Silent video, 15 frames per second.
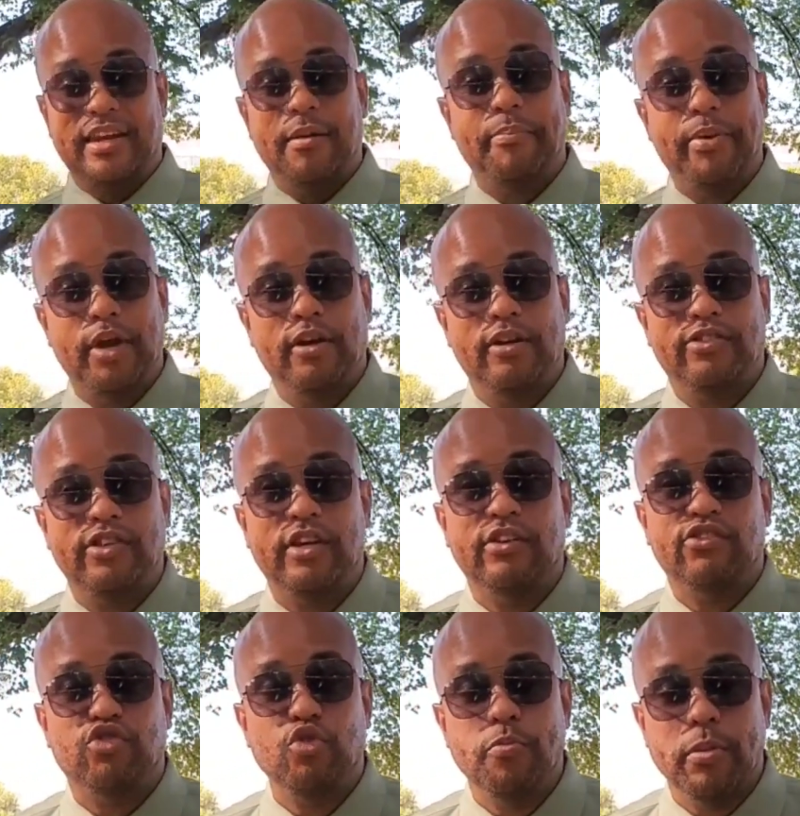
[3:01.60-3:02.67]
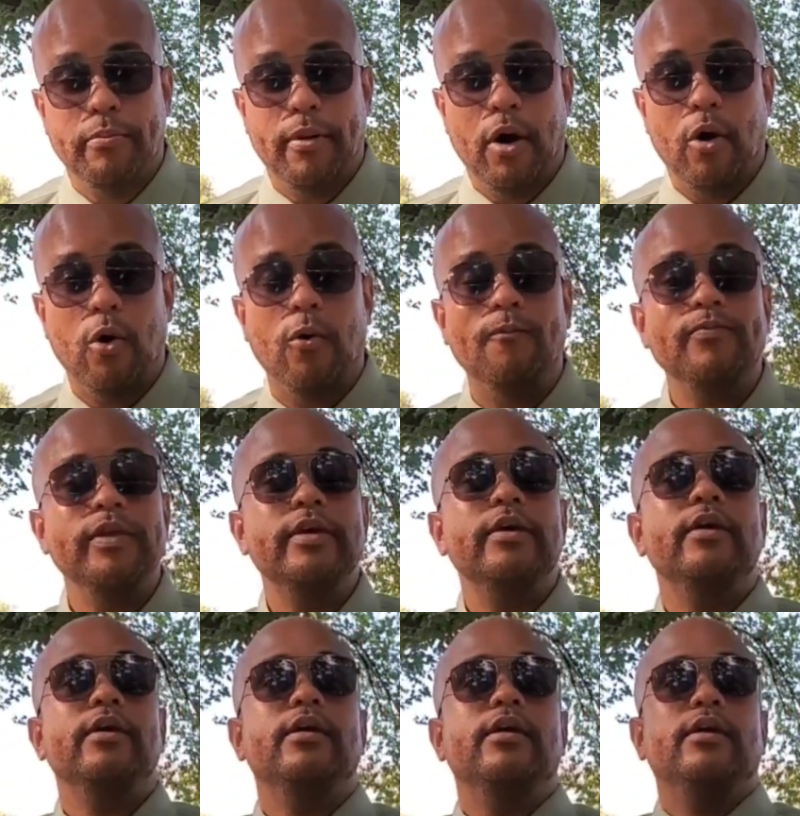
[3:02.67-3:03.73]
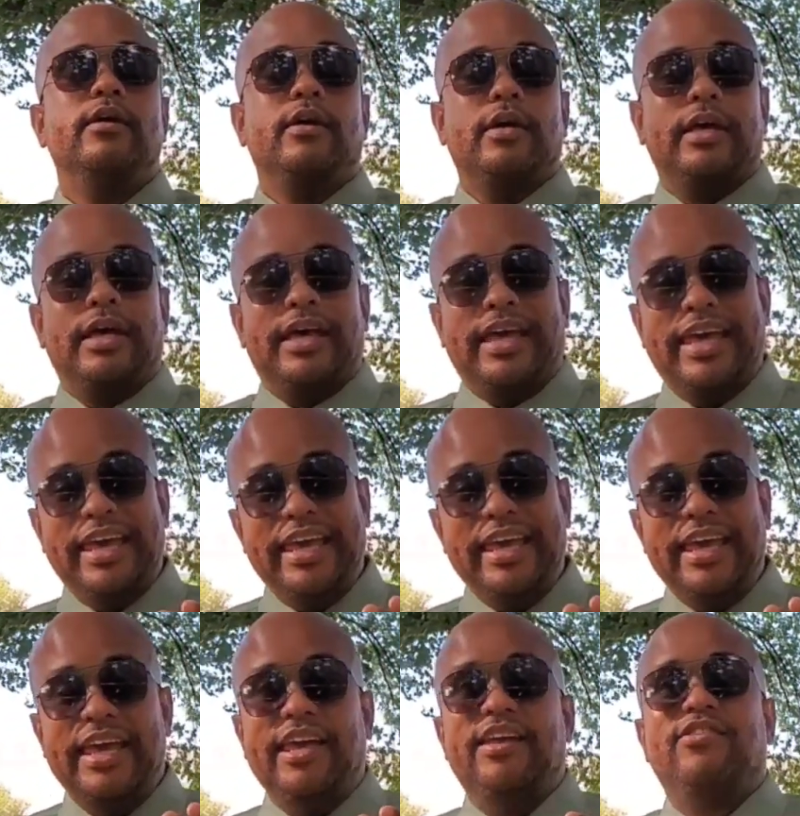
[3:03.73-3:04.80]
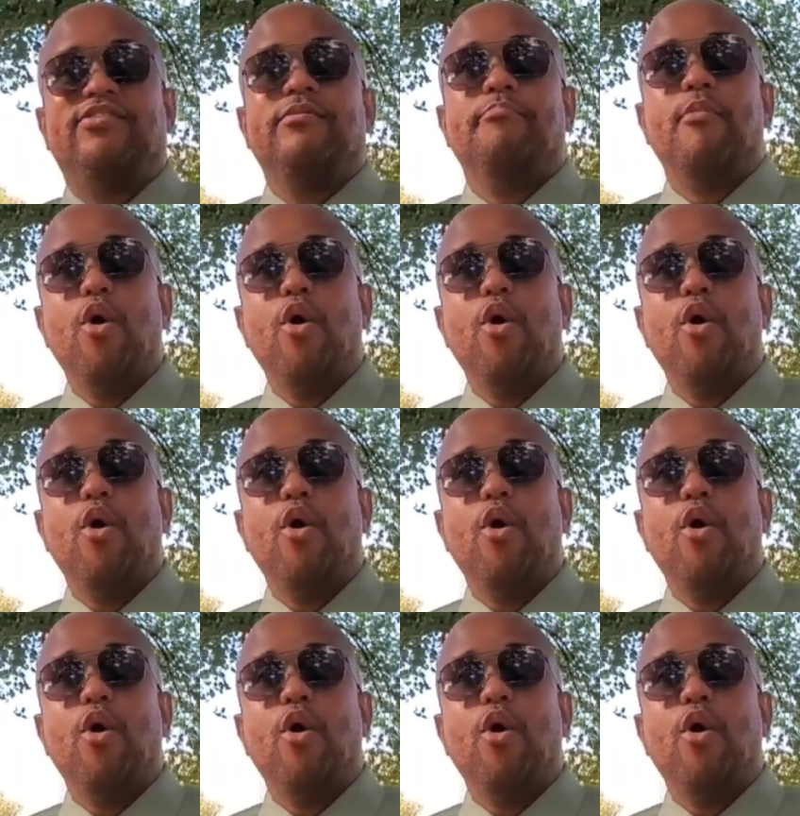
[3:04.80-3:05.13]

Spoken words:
in an appearance in the Super Bowl. He is